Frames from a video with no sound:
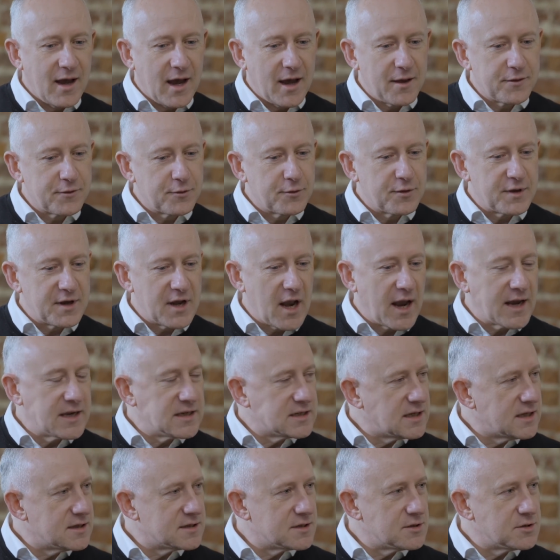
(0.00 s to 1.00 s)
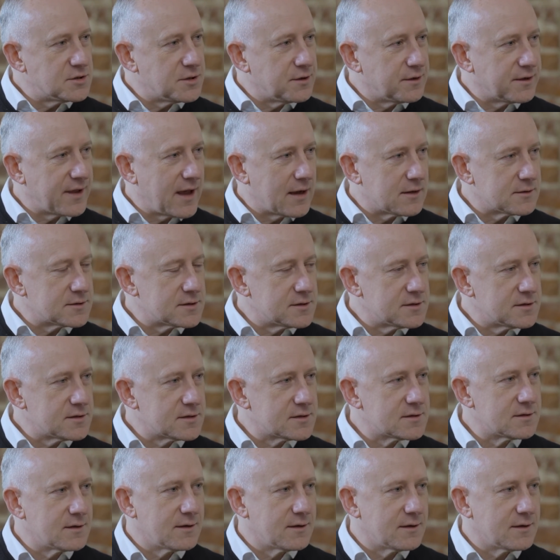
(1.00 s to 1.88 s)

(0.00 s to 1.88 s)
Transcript: through the 90s and 2000s.